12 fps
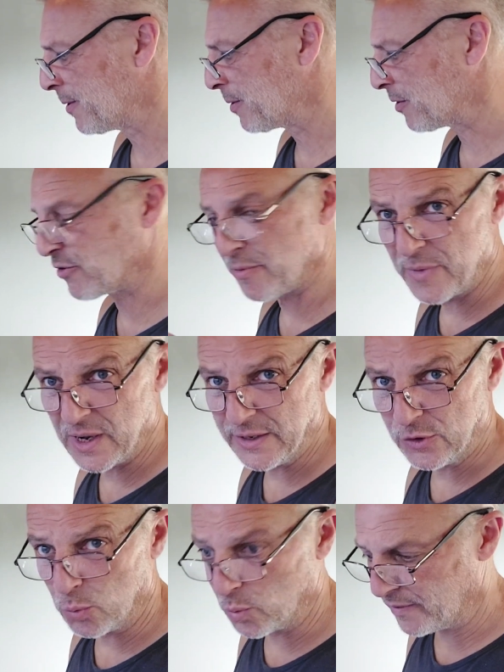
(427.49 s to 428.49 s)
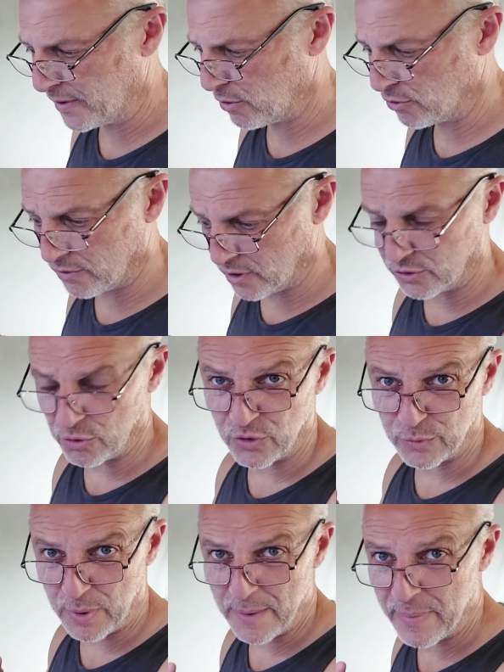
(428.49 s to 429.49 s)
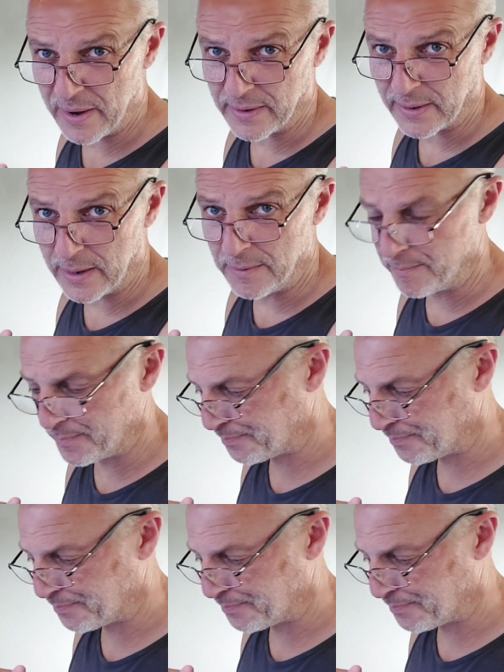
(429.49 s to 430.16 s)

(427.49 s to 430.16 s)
because I'm nearly done with it. All I've got to do is spray paint again.